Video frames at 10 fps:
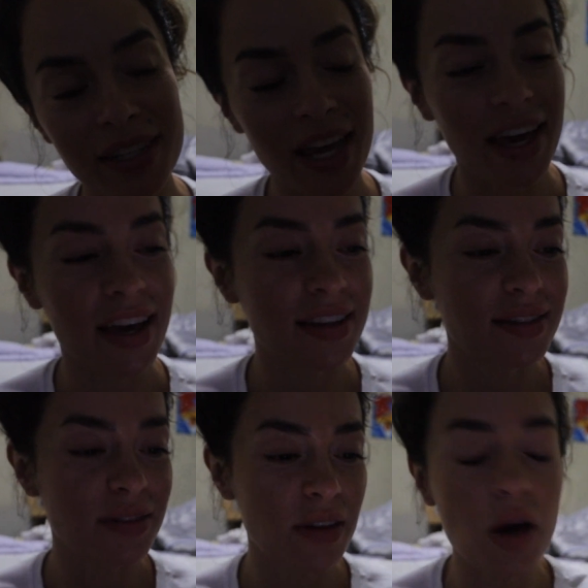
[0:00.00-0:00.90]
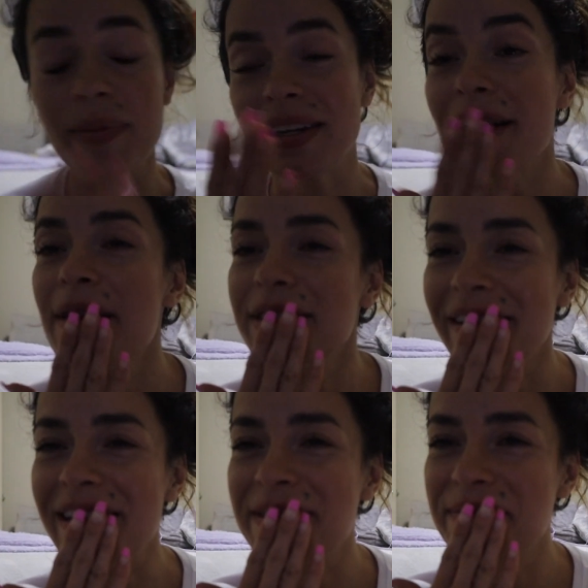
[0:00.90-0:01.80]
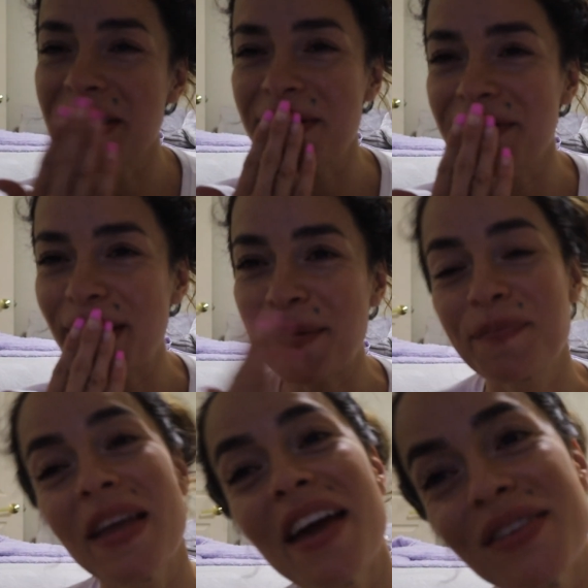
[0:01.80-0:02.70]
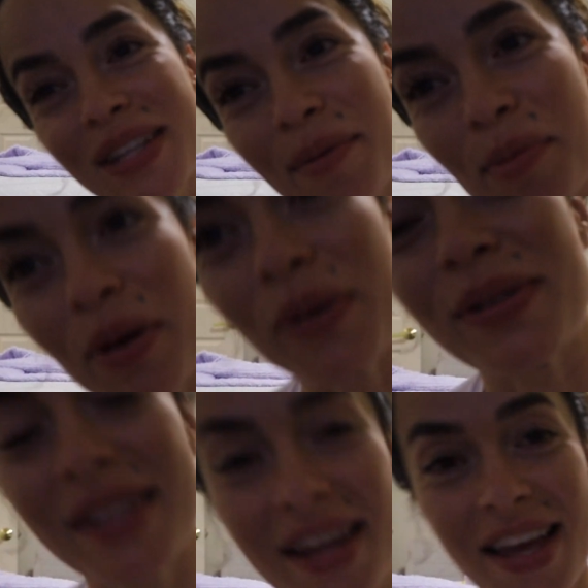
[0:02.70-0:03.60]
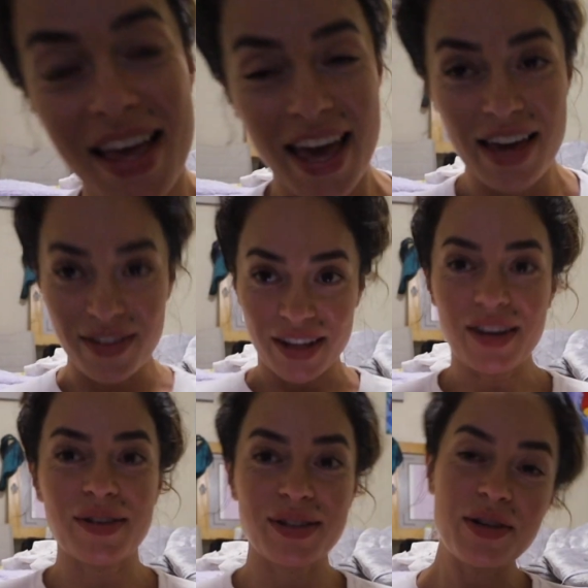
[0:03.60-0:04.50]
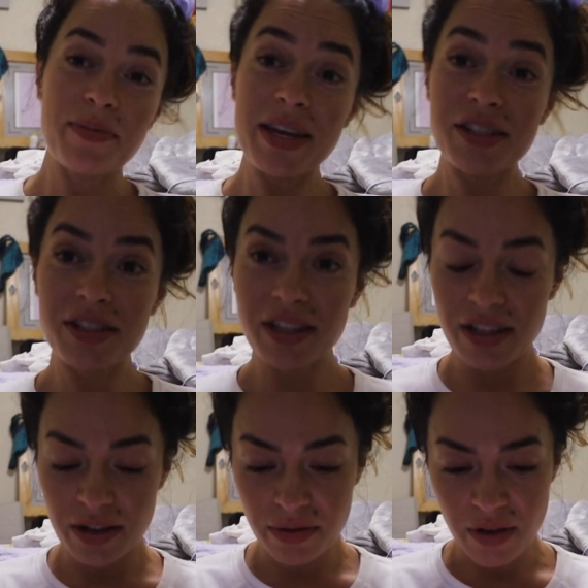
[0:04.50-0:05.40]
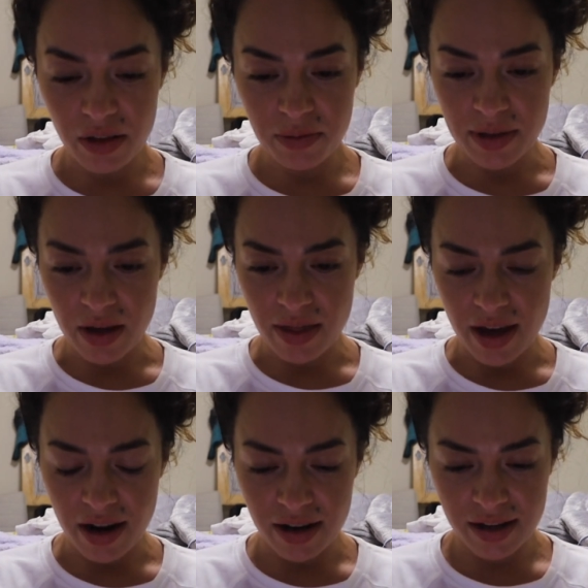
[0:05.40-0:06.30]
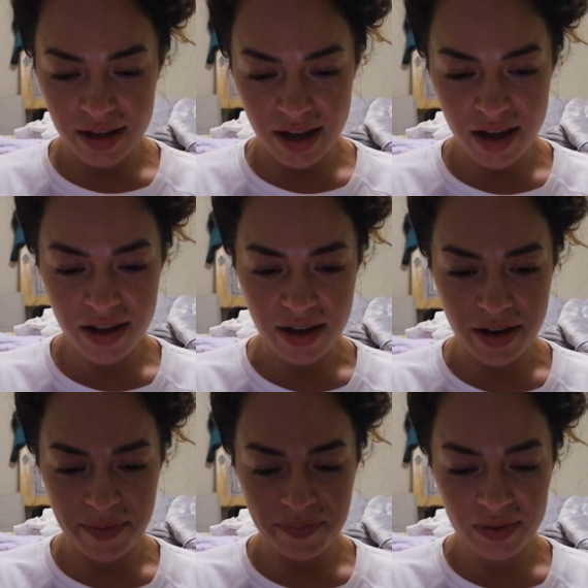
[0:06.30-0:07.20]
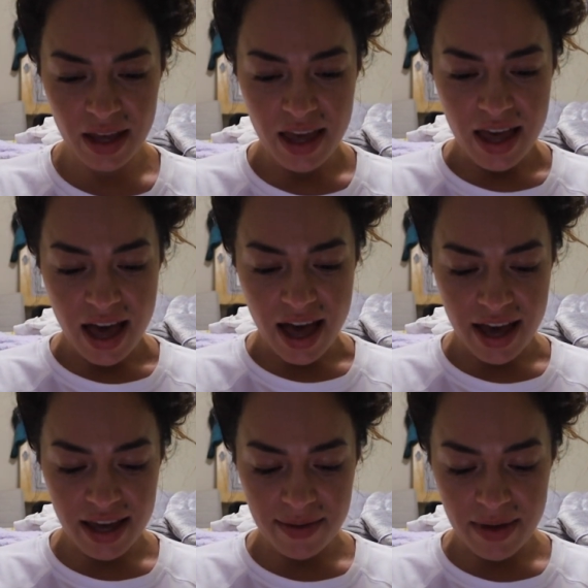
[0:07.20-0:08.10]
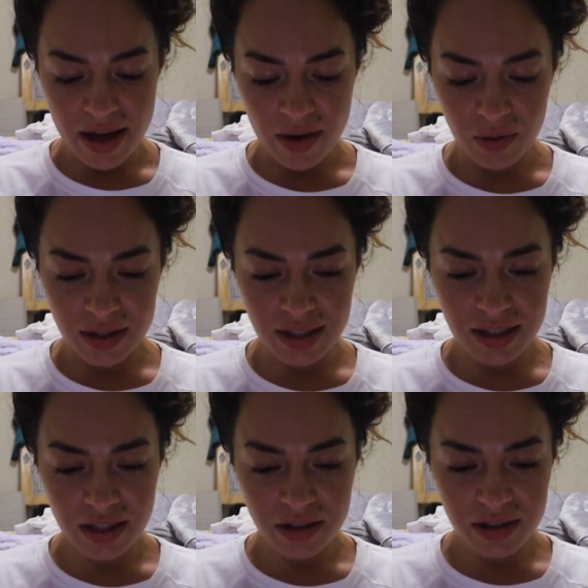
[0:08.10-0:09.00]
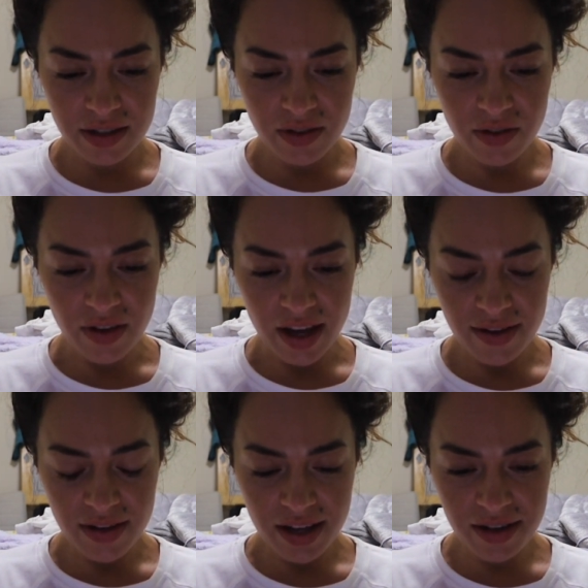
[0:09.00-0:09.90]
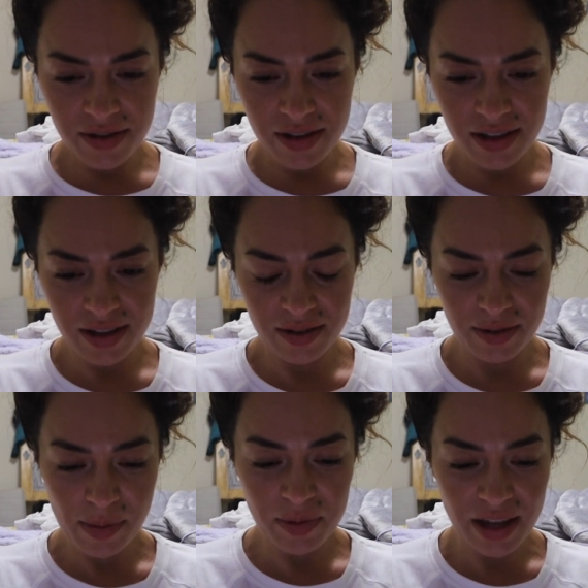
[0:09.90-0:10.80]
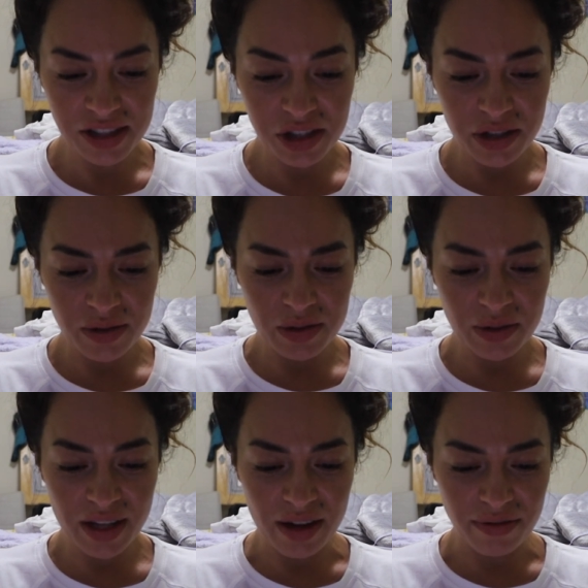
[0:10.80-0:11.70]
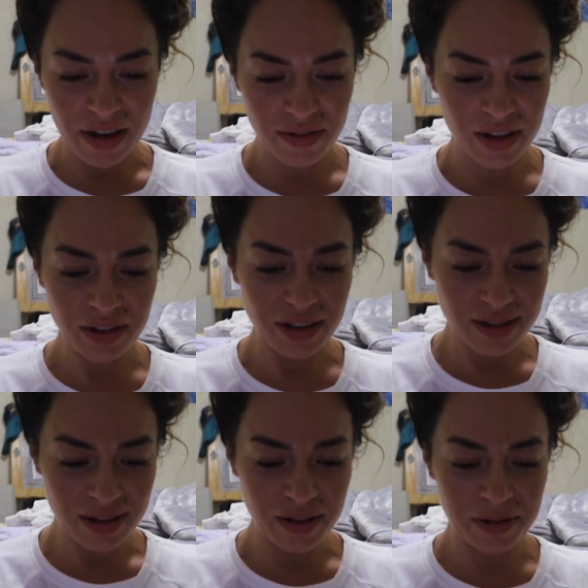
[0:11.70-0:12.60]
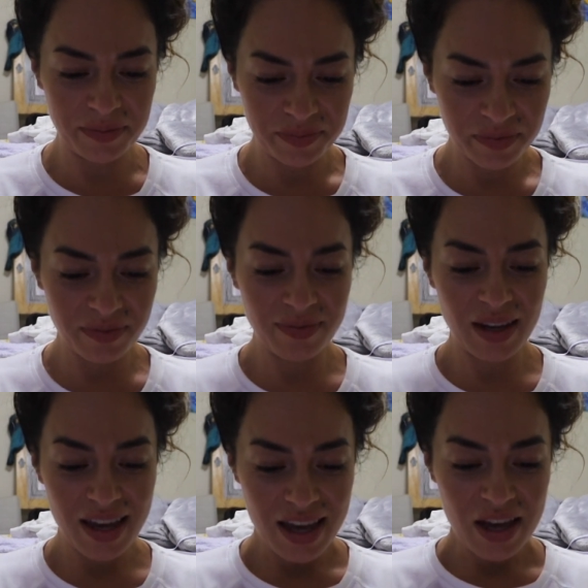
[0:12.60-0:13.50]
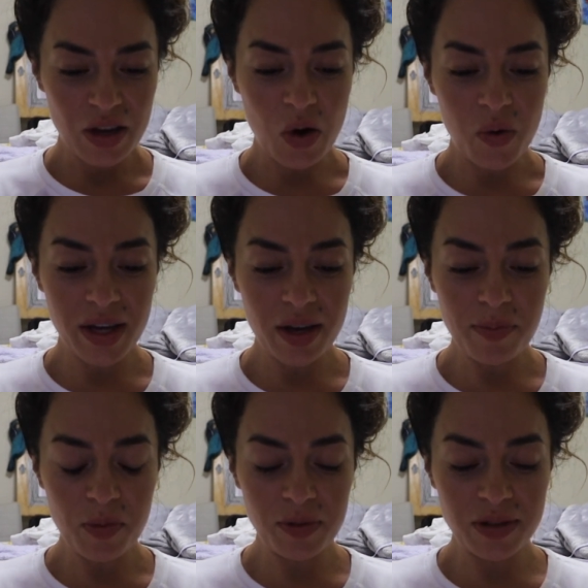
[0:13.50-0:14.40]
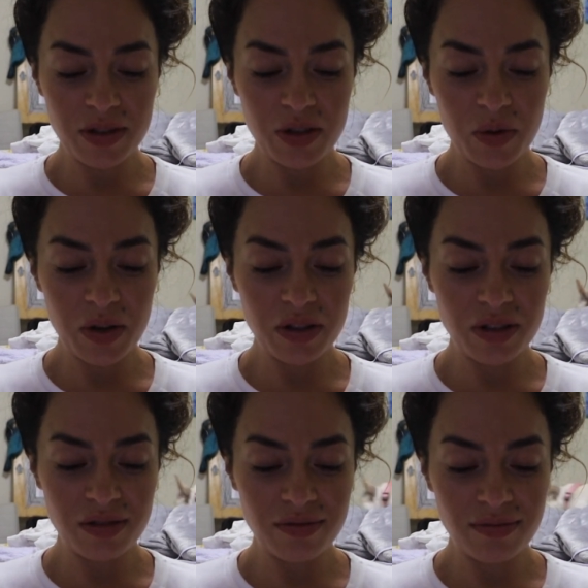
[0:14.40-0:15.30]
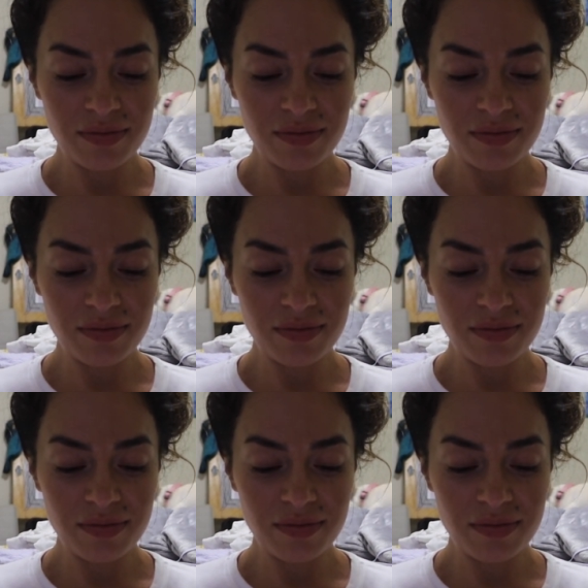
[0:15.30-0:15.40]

day. I mean, sorry, not every day. Every time I post a video. So make sure that you go follow me on there. I am at, what, 675 now? Remember last year I was only at 500, so going up almost 200